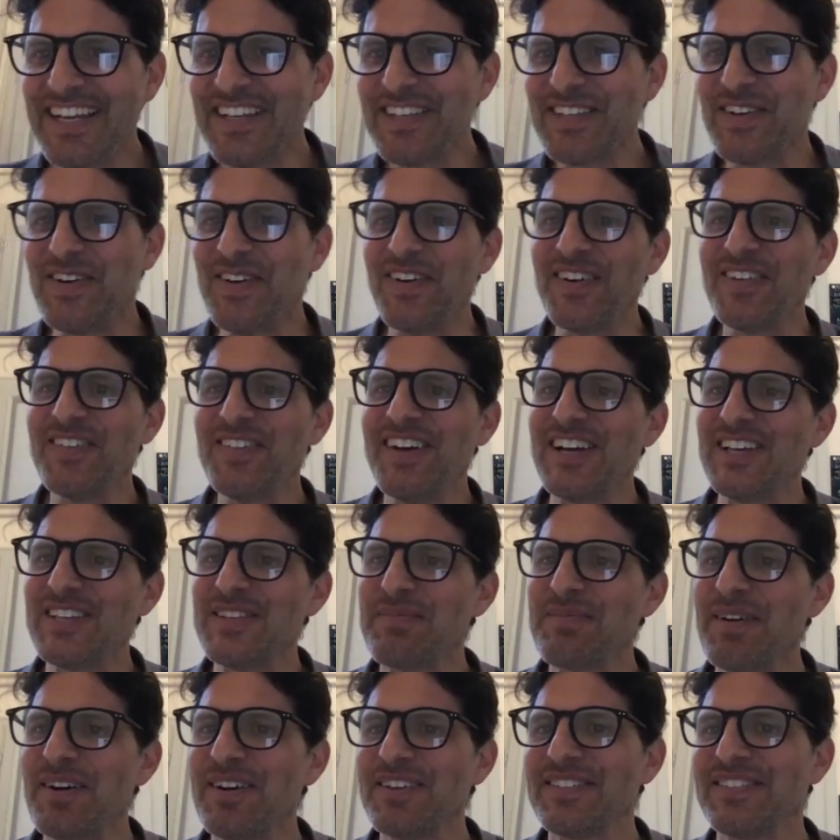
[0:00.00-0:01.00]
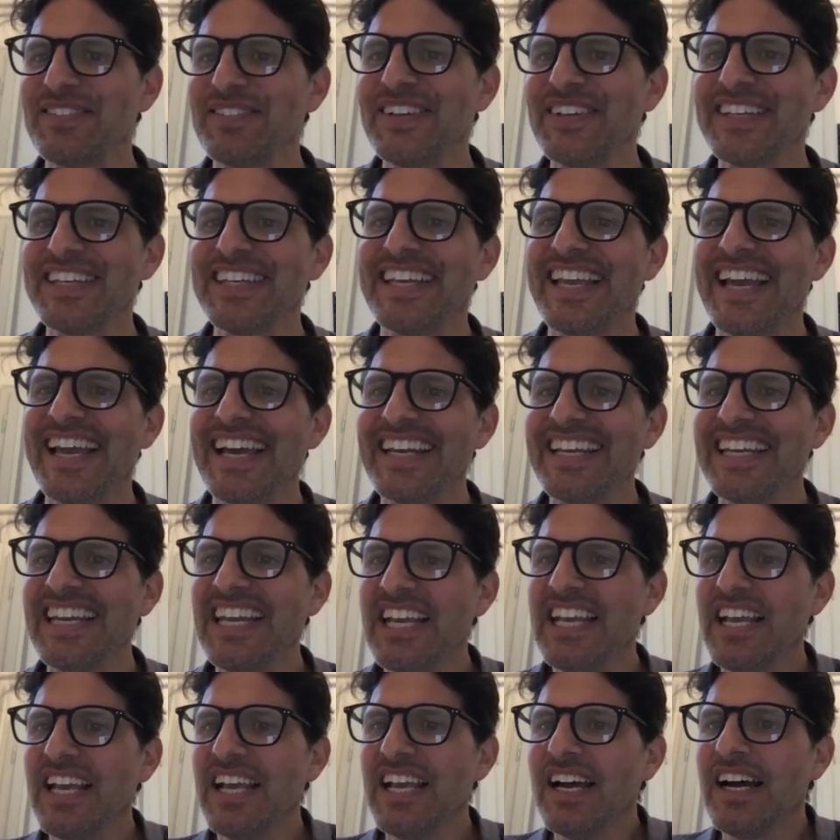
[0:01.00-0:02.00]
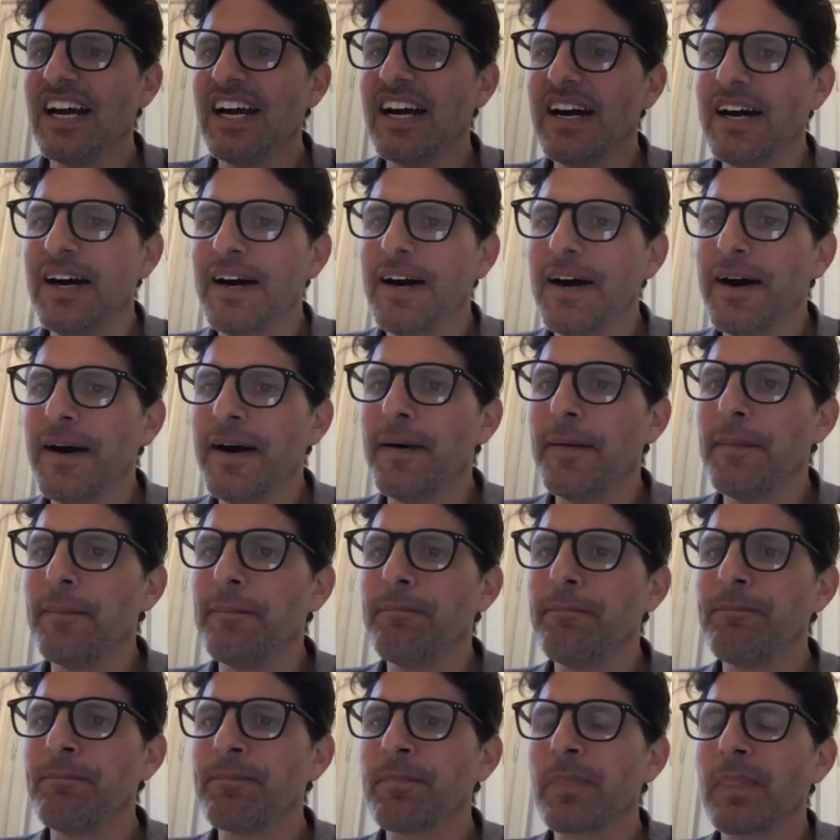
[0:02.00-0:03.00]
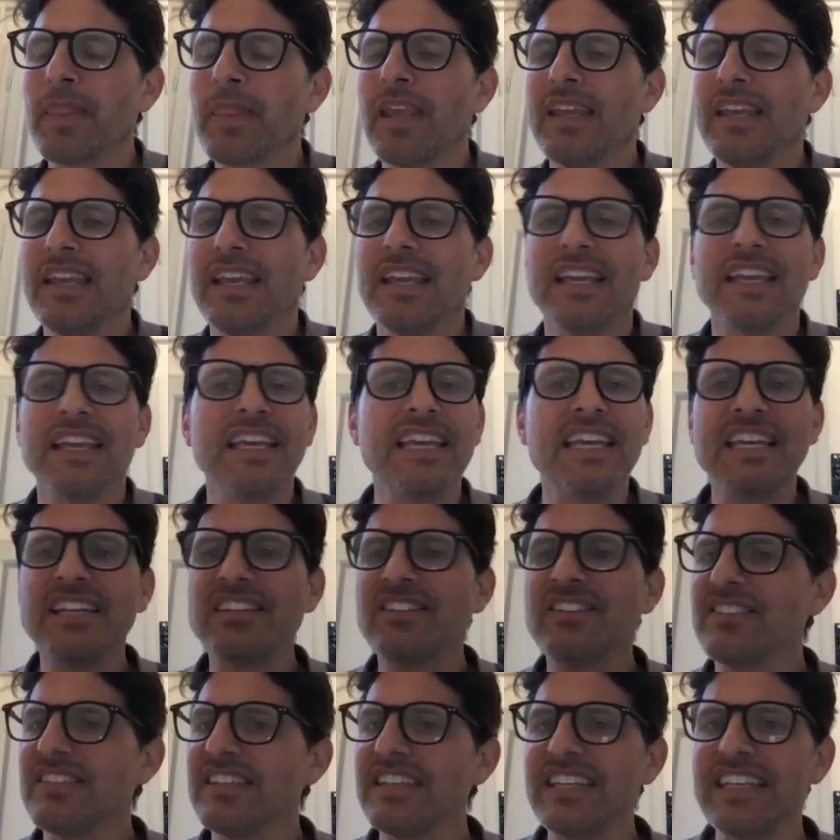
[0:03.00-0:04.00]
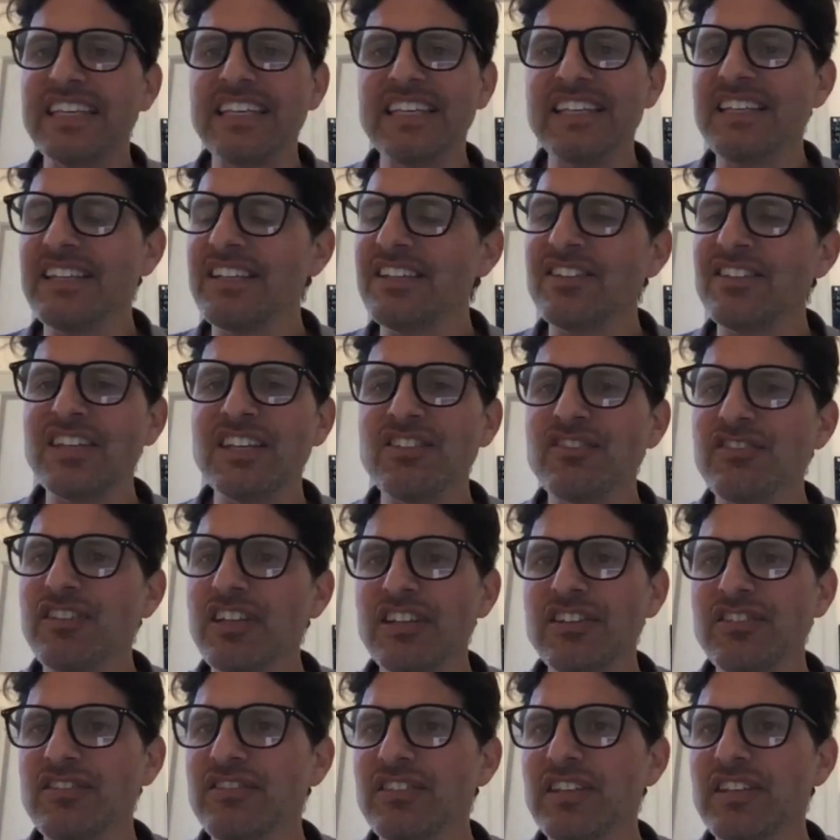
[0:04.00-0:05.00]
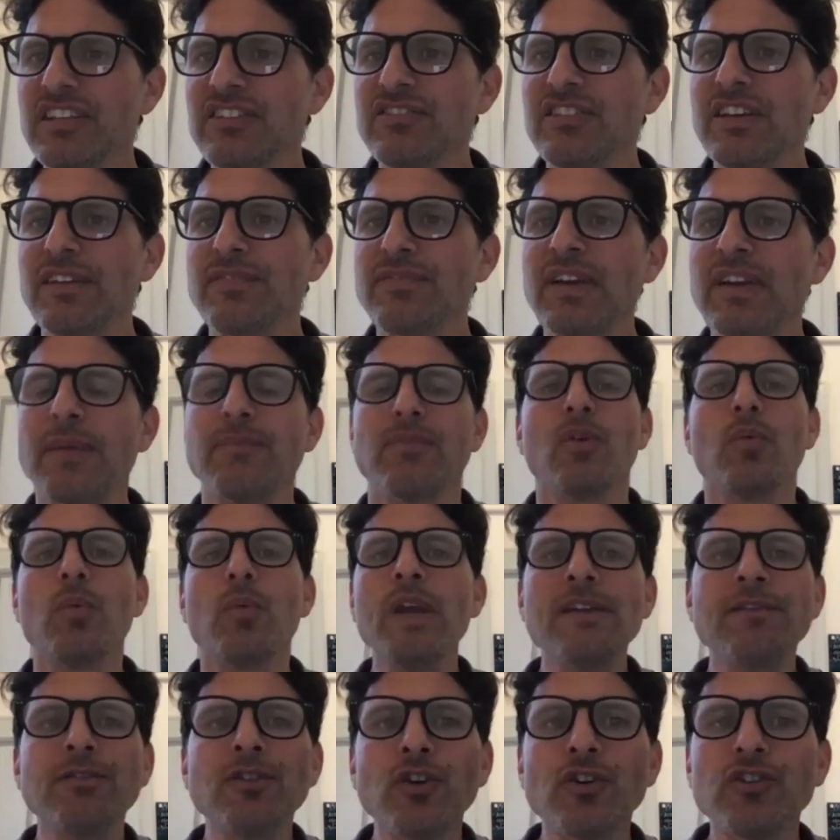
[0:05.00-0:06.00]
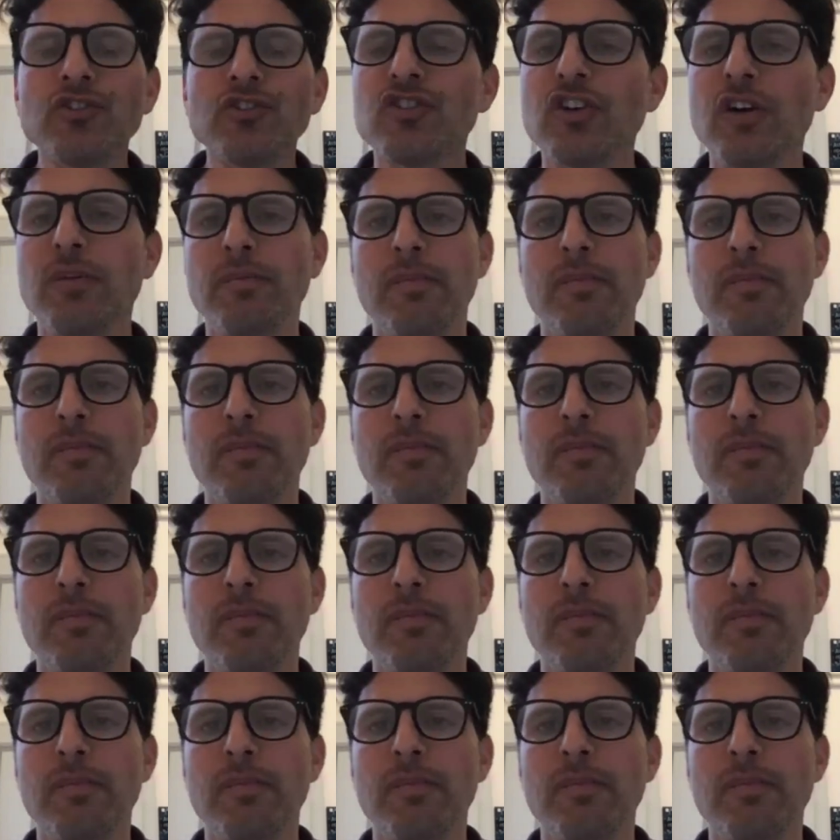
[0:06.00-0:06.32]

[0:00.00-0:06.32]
That's one way, I suppose, of looking at it. Um, it's, it's, it's, it's, it's tough times. We have learned so